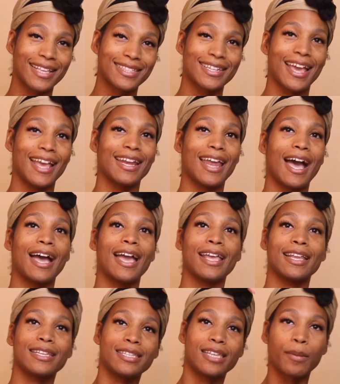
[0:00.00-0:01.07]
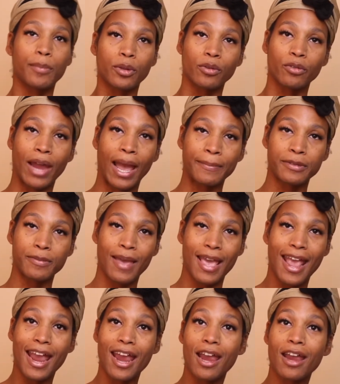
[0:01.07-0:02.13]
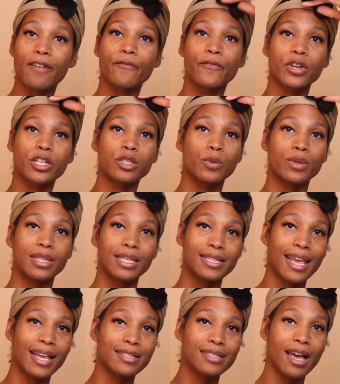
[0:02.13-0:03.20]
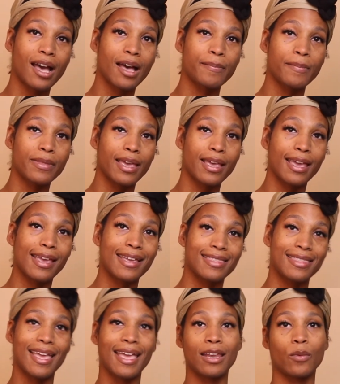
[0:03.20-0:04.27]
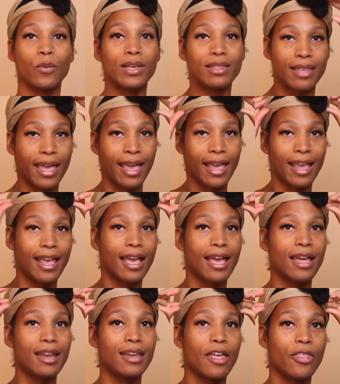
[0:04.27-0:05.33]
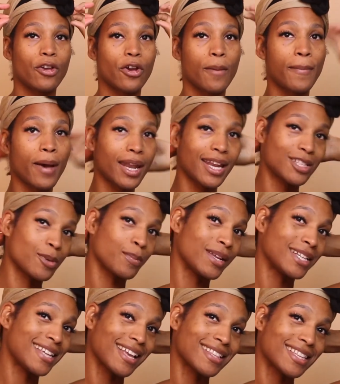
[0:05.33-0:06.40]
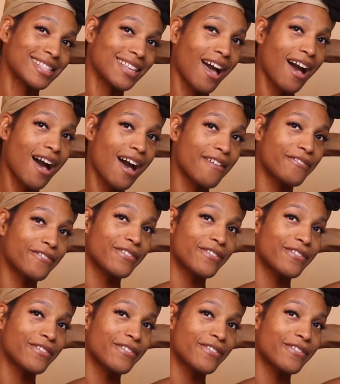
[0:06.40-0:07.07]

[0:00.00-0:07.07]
night I double wrapped my hair, first with the tank top and then with another bonnet. So I'm gonna take this off.